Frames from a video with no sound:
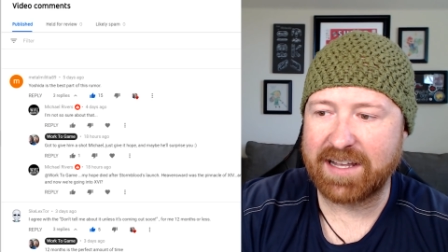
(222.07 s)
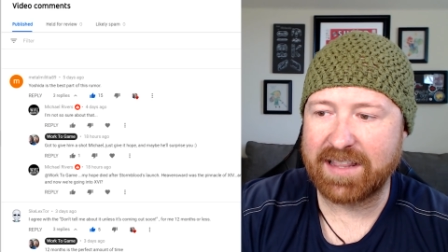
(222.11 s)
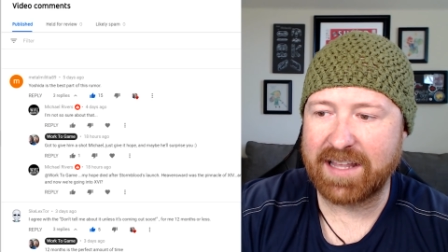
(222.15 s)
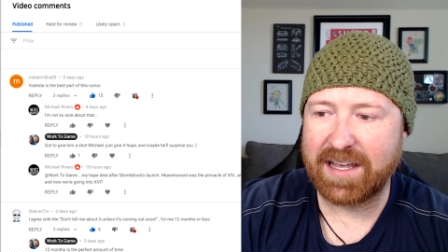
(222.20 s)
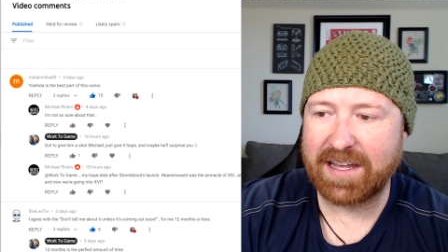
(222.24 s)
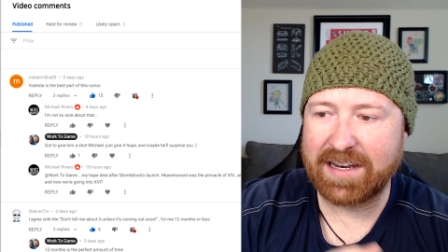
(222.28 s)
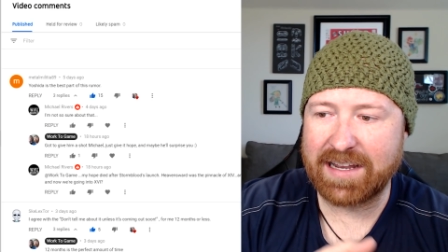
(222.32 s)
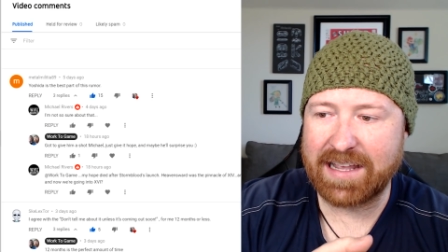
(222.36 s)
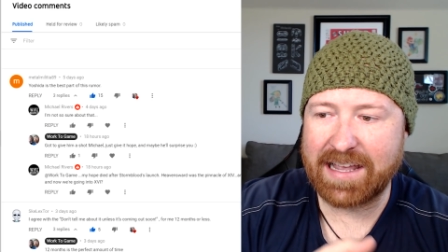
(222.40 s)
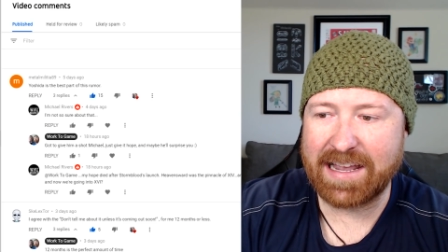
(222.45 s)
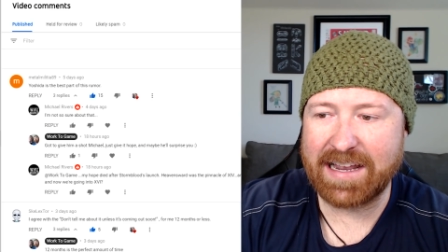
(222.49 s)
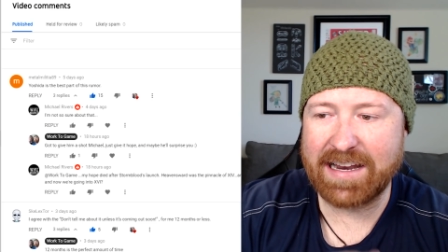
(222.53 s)
that
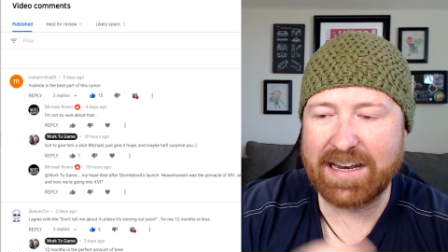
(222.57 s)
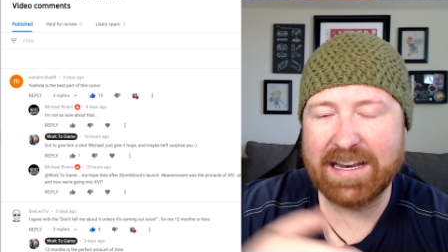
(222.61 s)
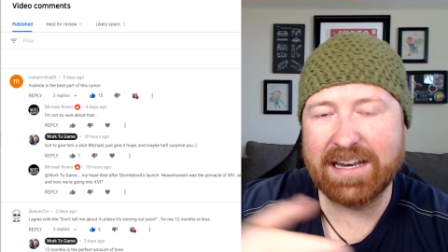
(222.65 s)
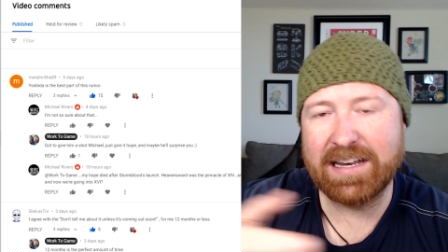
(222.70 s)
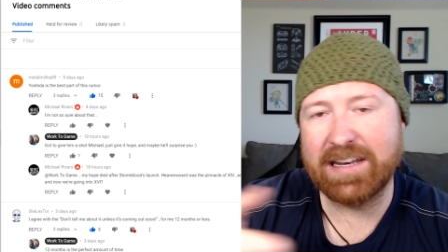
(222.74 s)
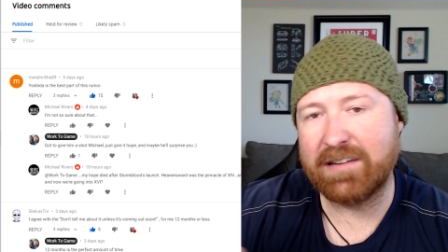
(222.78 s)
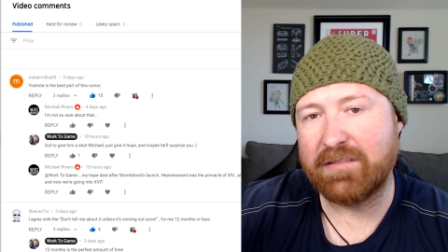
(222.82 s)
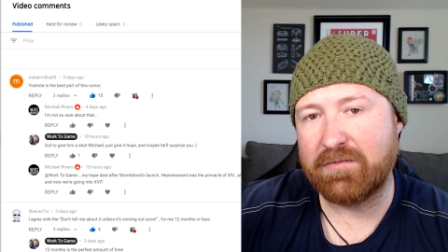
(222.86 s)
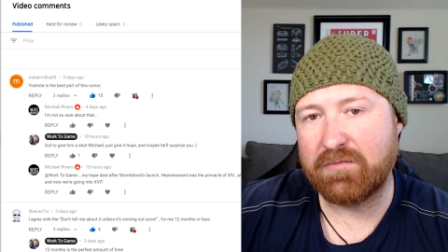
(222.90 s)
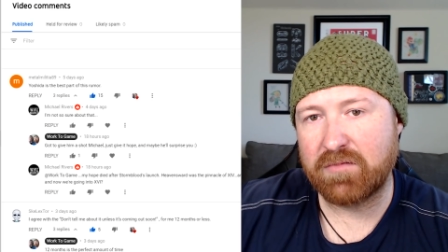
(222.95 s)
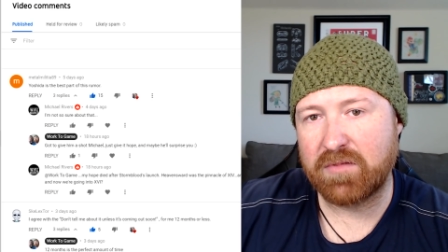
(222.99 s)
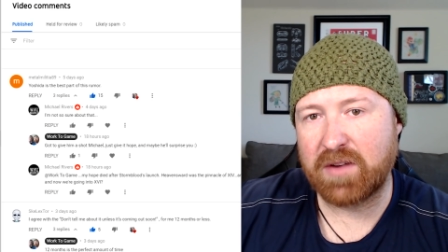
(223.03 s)
he
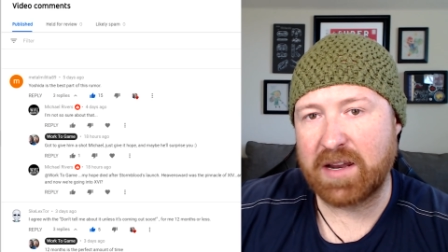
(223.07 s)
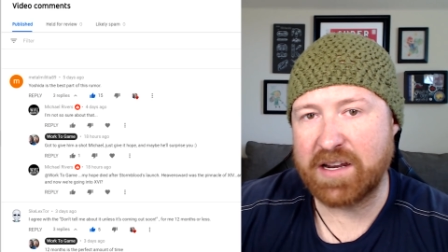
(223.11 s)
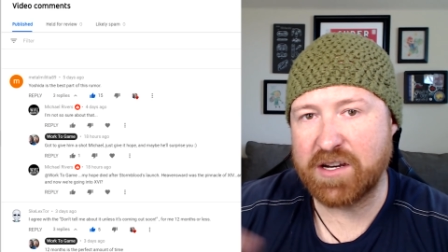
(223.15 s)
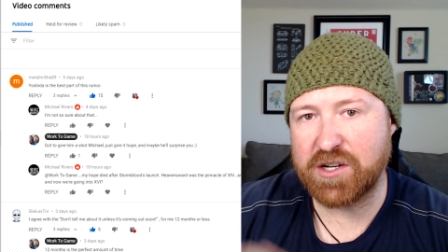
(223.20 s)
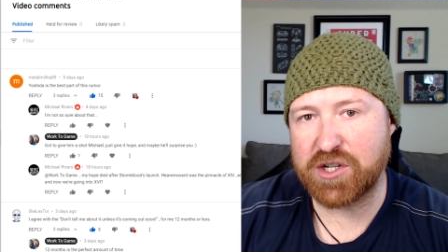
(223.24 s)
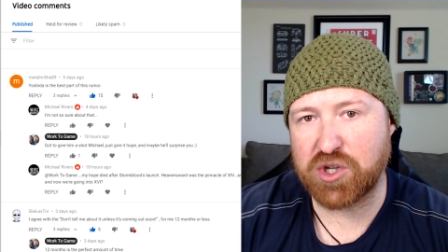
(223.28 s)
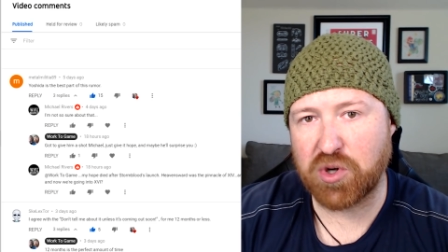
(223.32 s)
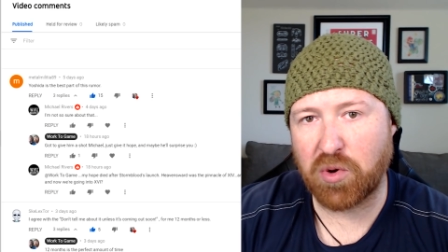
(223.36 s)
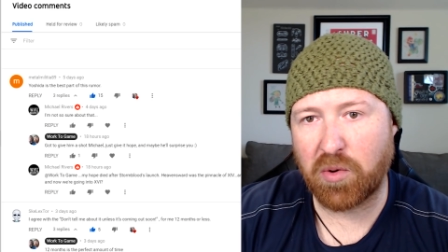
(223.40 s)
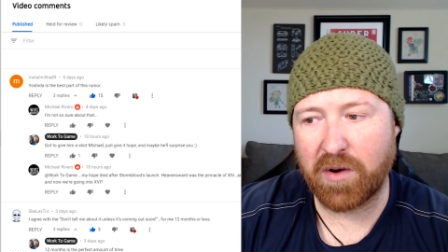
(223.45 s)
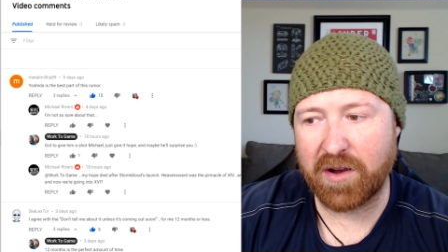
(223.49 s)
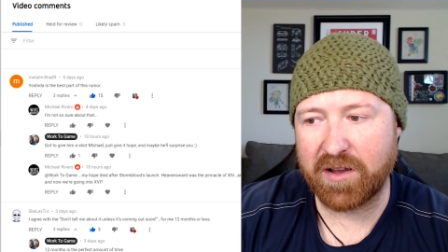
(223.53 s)
didn't
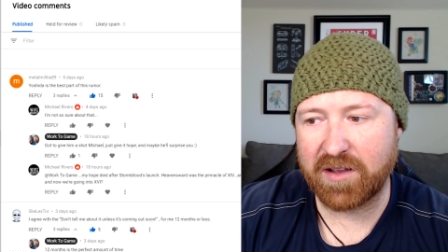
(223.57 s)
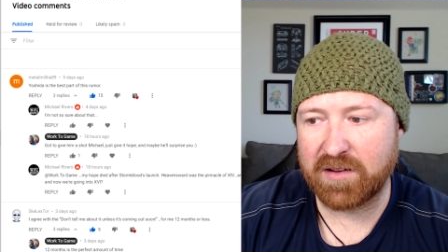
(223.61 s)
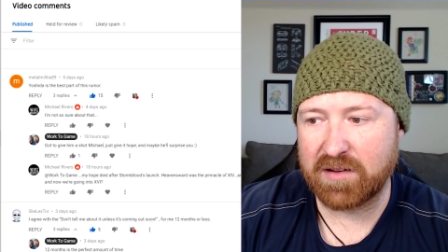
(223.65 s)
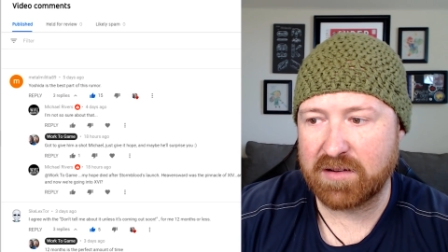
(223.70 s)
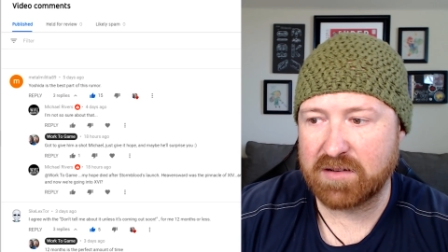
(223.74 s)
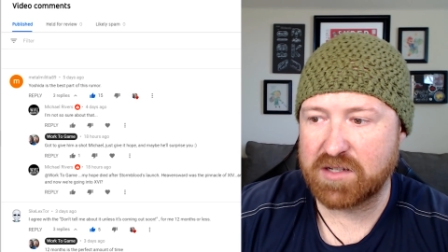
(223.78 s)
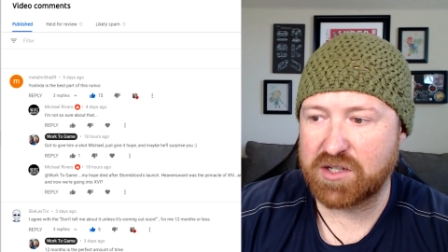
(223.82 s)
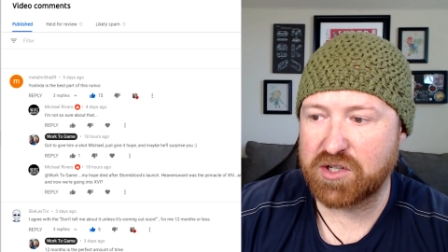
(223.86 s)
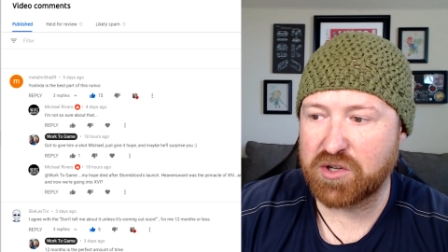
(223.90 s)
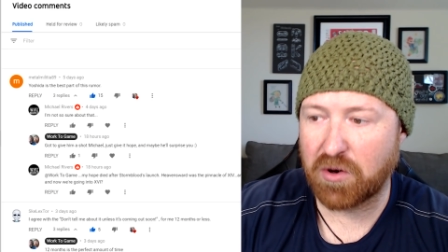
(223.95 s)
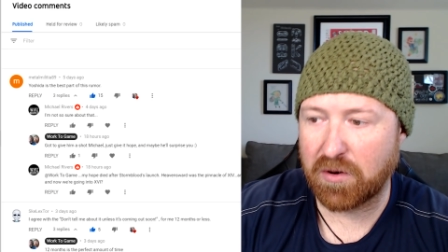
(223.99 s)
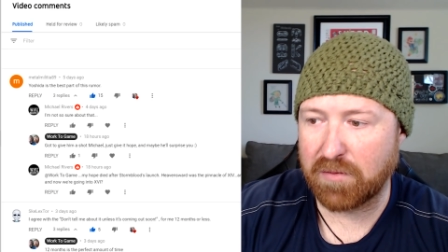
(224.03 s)
enjoy
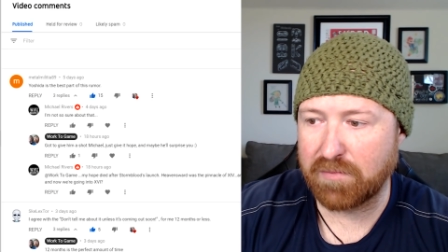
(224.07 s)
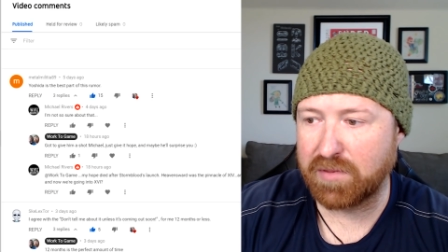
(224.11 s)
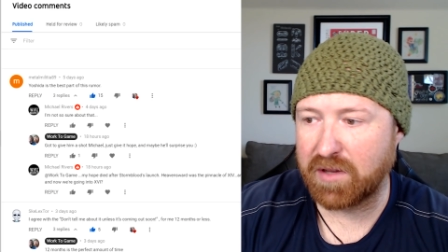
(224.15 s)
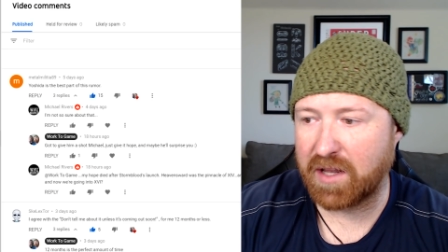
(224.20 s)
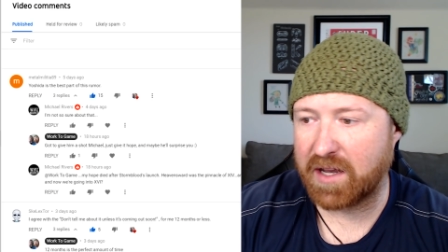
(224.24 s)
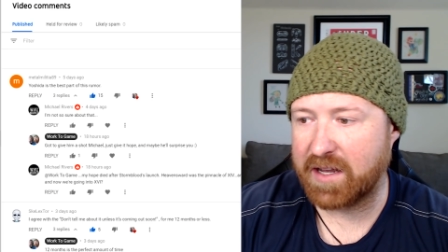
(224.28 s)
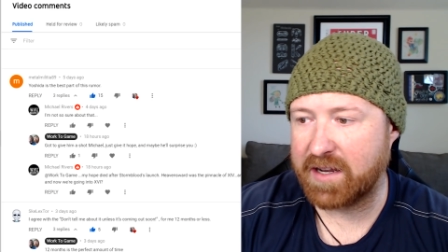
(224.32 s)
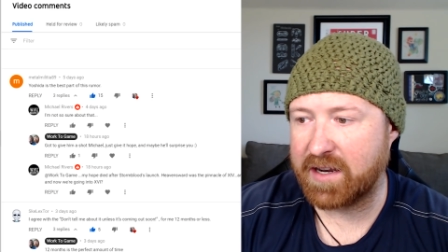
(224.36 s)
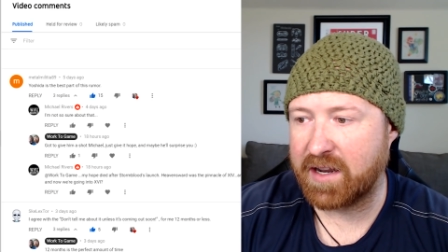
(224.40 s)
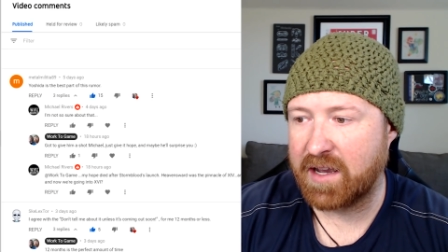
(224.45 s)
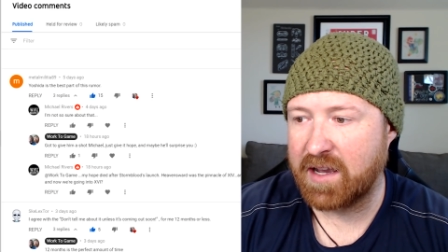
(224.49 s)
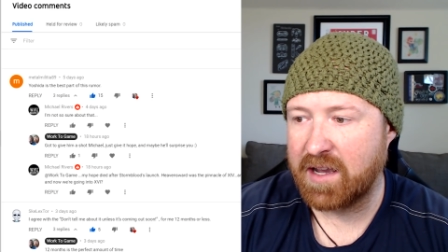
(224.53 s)

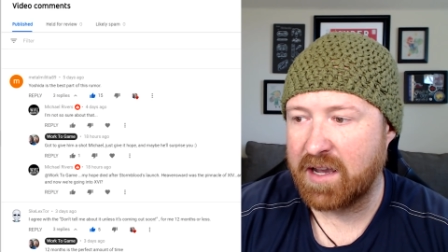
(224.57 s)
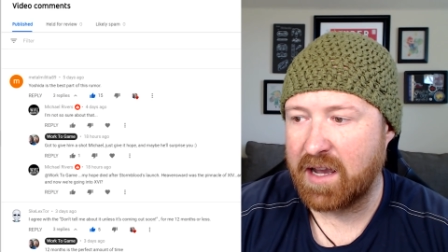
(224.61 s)
Stormblood